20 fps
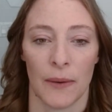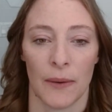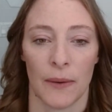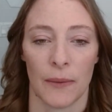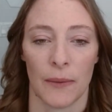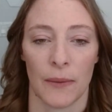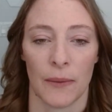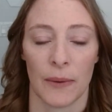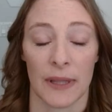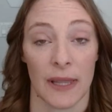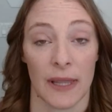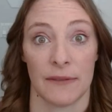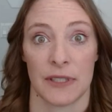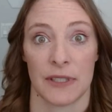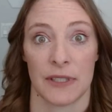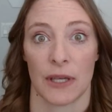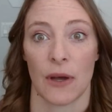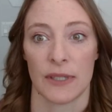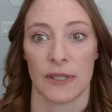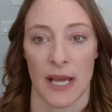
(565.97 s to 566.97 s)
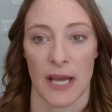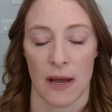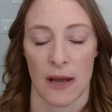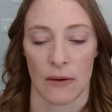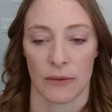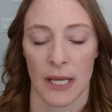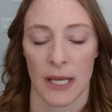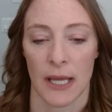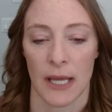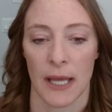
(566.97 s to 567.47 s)
would love to go
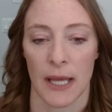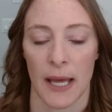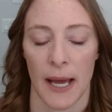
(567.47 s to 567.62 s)
down